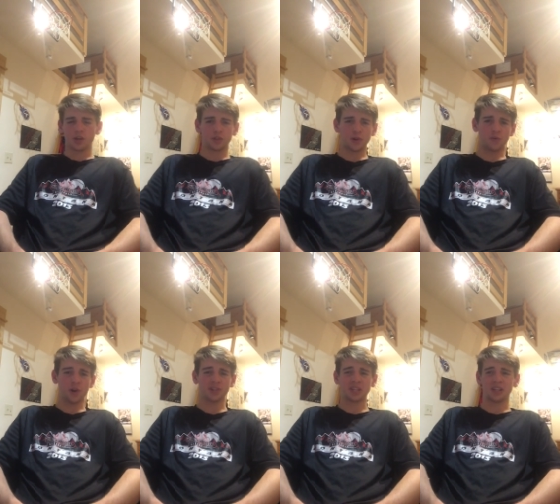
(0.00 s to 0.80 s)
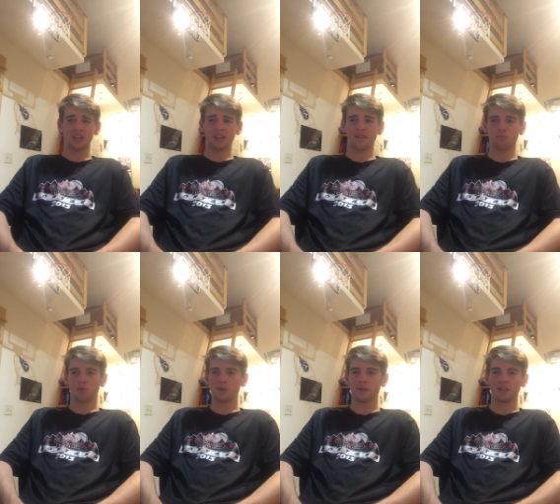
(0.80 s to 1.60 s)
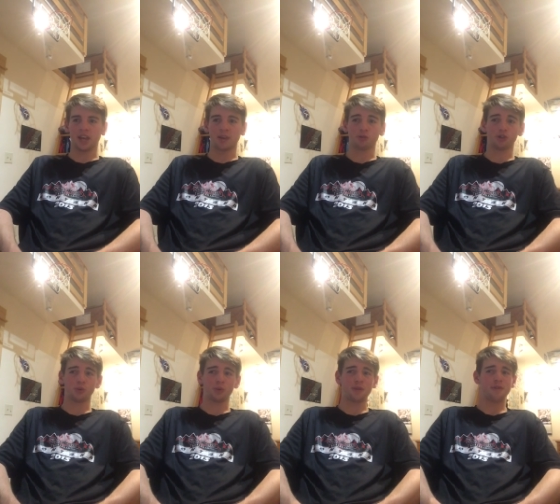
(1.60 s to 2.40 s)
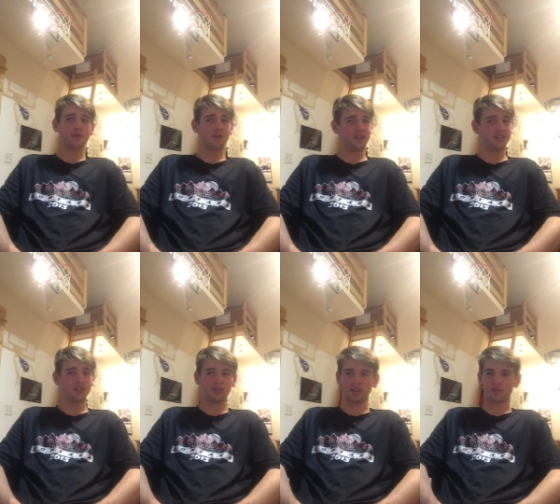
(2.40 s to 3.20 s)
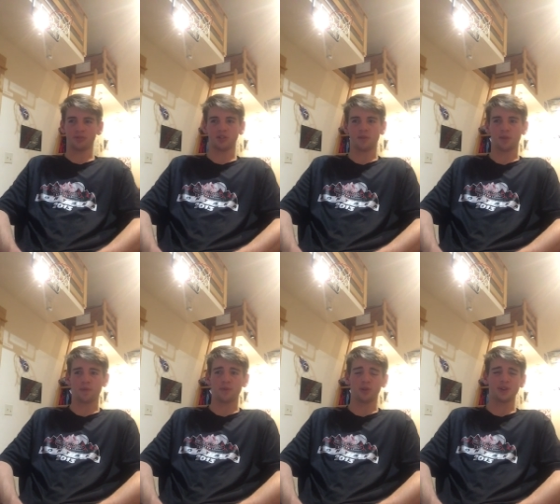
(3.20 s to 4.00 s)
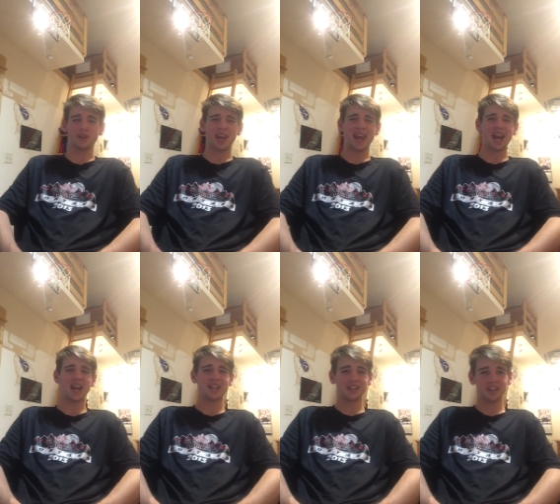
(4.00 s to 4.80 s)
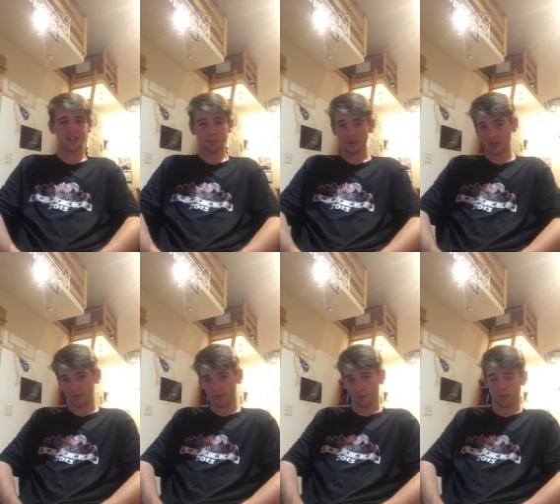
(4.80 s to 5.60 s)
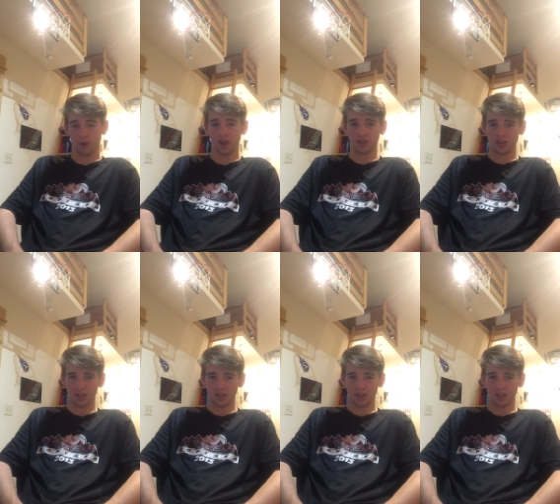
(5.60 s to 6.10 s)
So far, he's getting 11 points a game, shooting 36% from the field and 18% from three.